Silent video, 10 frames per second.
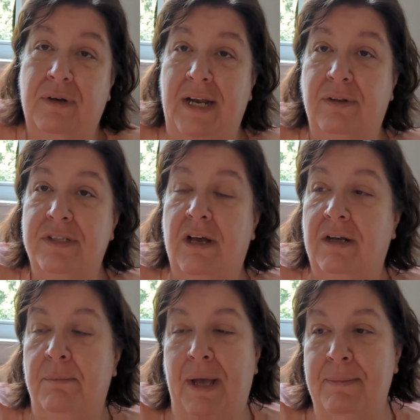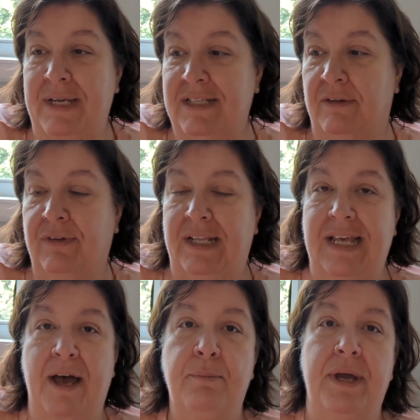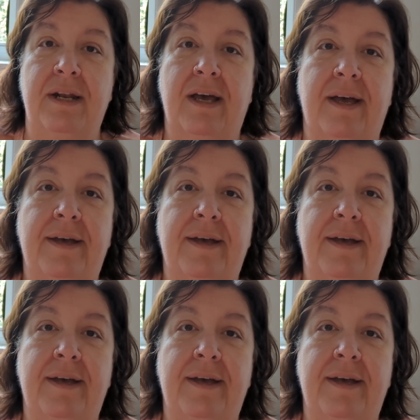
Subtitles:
I don't talk about myself like that, but